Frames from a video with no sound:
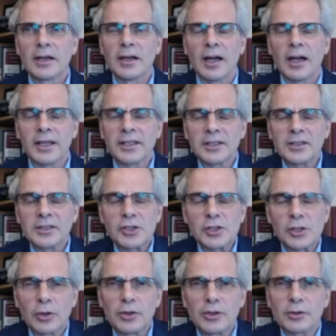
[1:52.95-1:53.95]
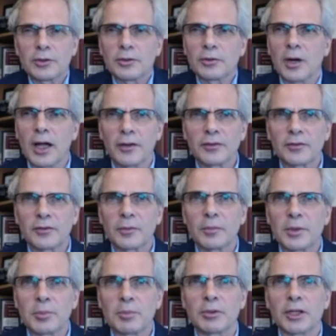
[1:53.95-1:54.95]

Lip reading: I can show you graphs from people